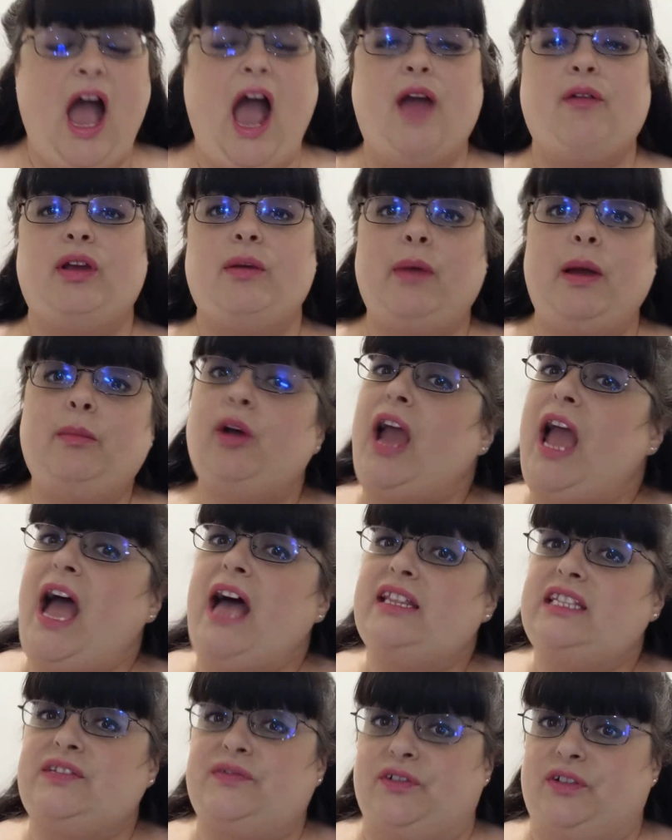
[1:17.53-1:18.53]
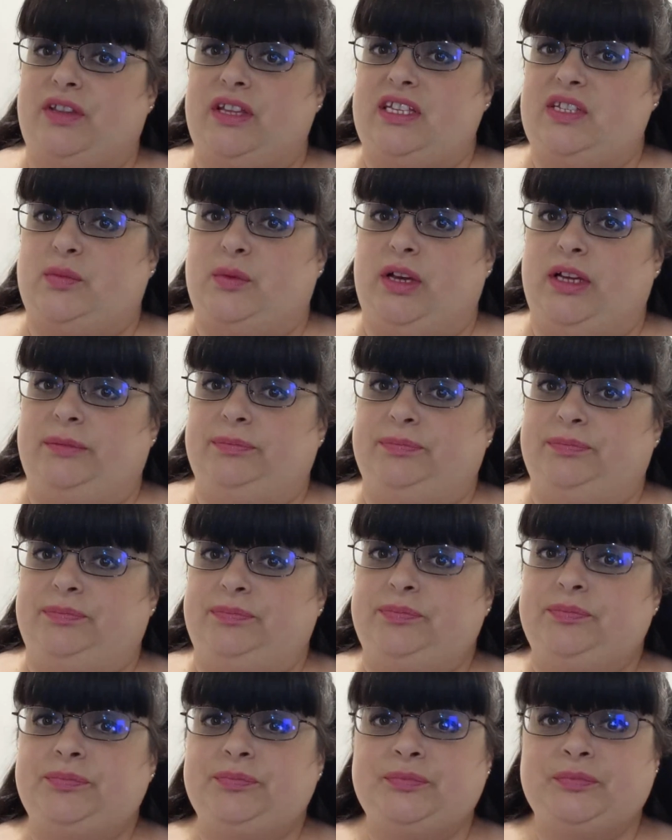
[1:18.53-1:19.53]
remember ads for this one.
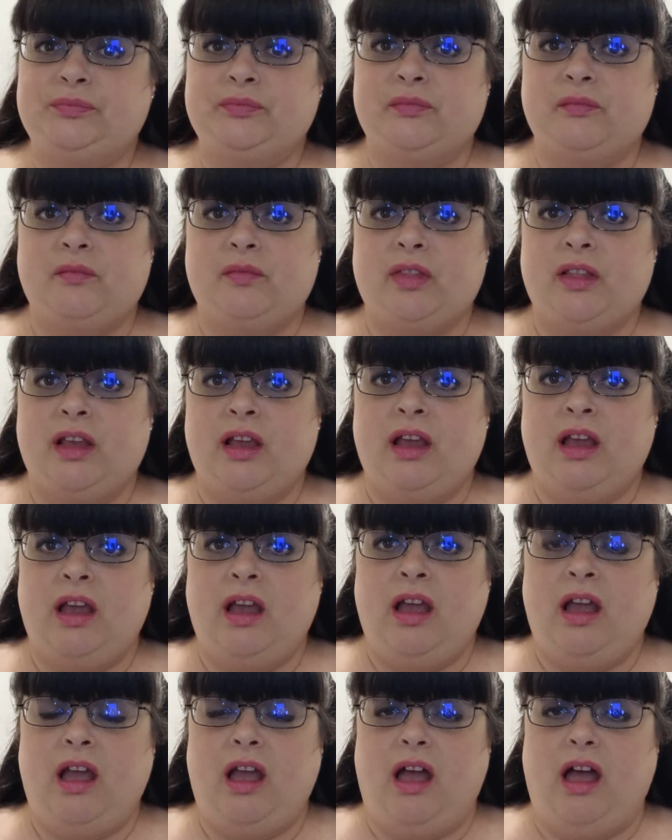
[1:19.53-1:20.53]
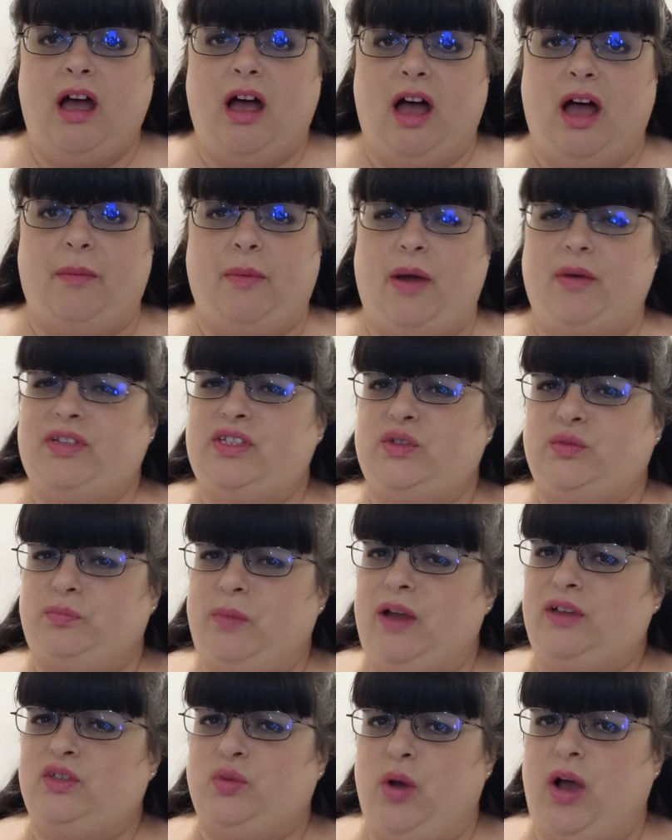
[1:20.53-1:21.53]
I was
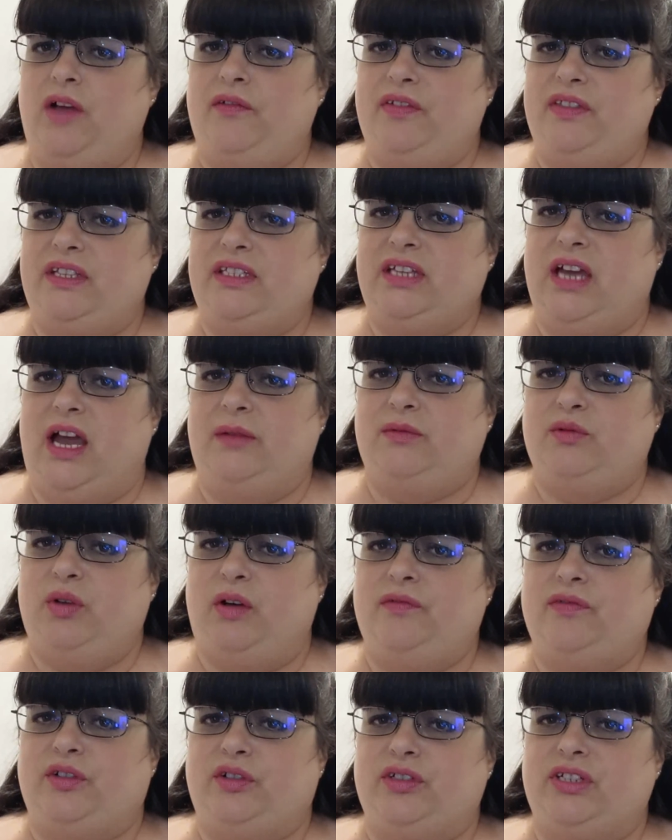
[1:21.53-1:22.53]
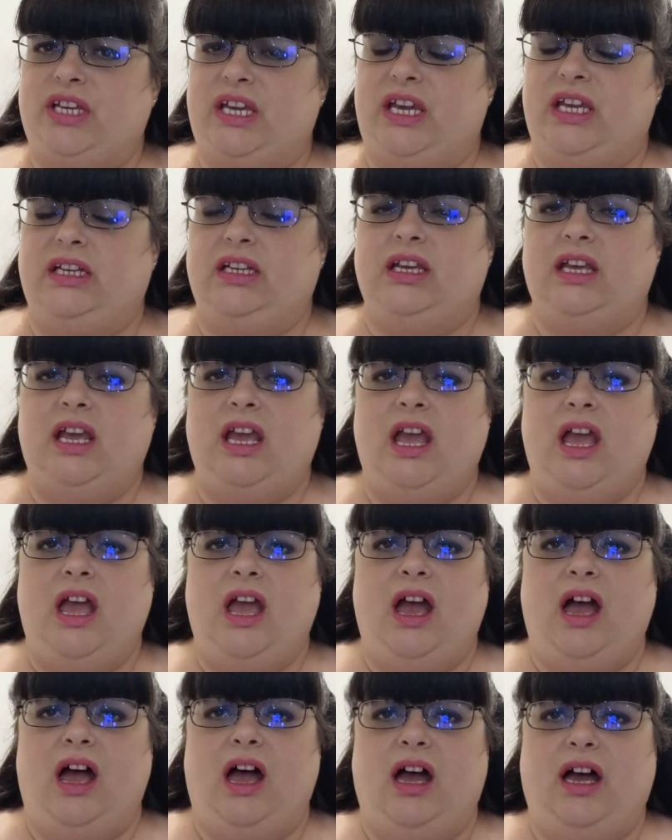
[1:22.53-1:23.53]
about 12 at the time, 12, 13.
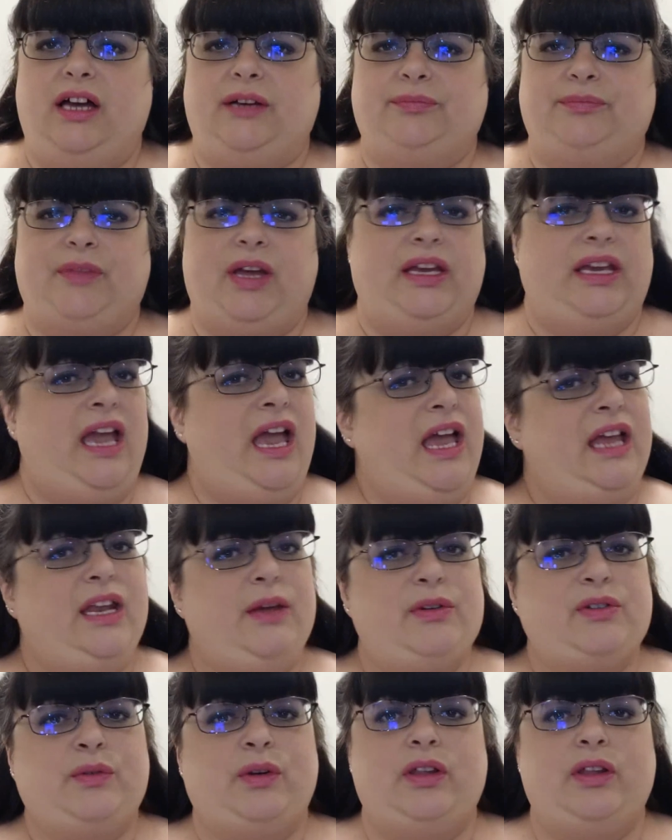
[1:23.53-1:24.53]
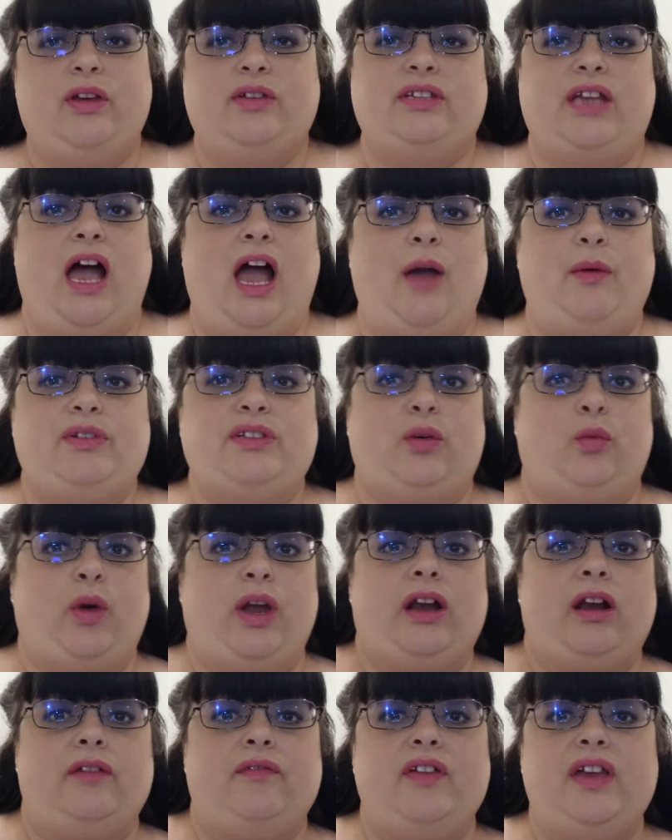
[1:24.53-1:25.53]
Again, it was one of those, I was
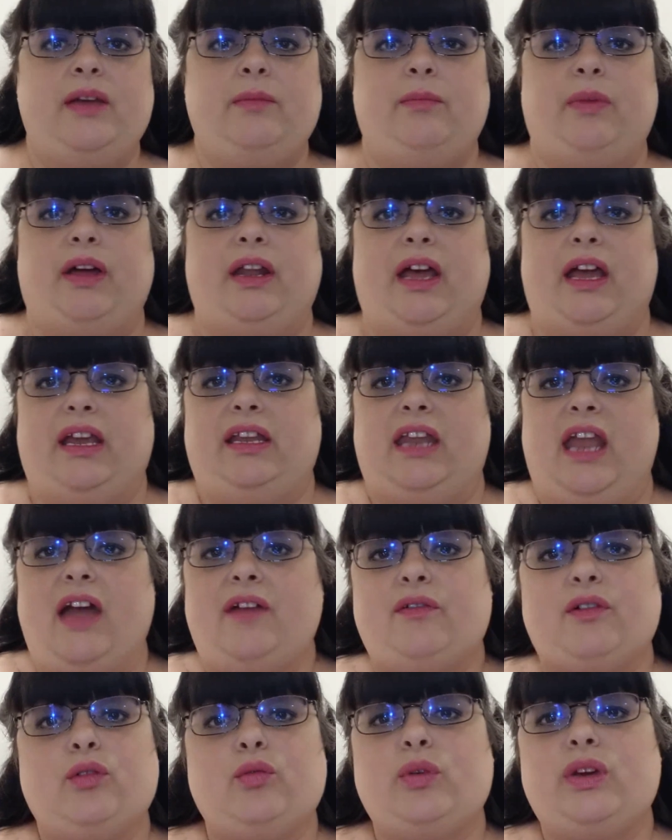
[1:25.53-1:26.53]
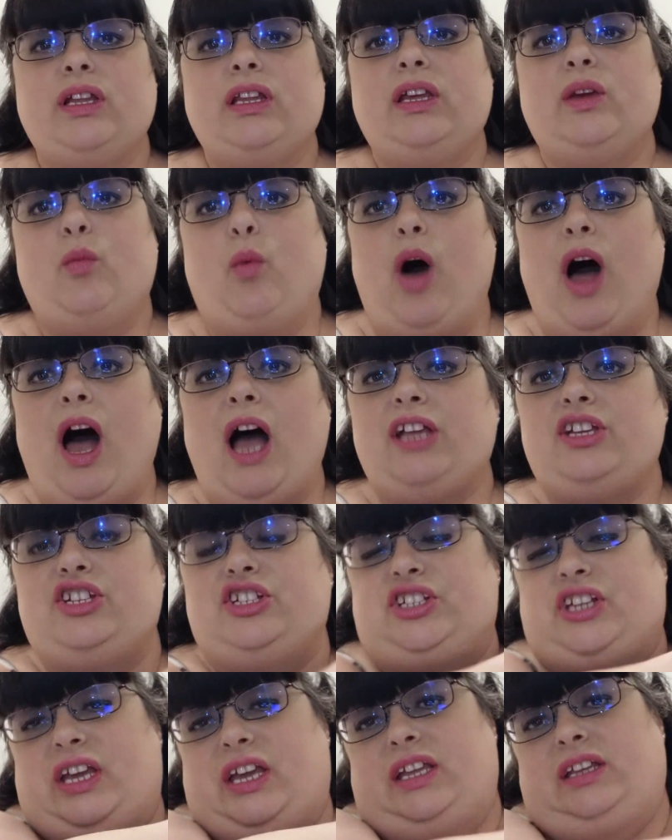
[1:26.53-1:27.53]
aware of it, but I never really
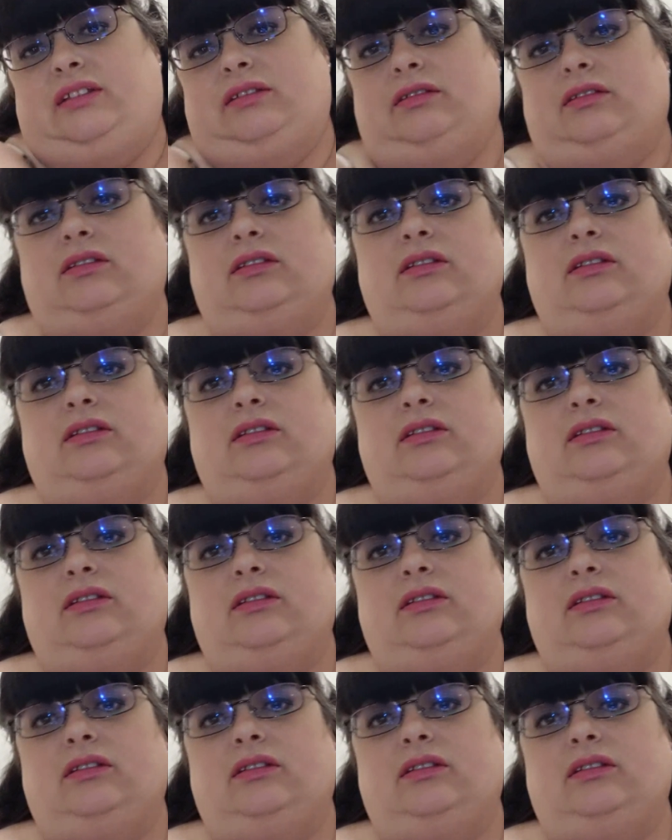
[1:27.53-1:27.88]
watched it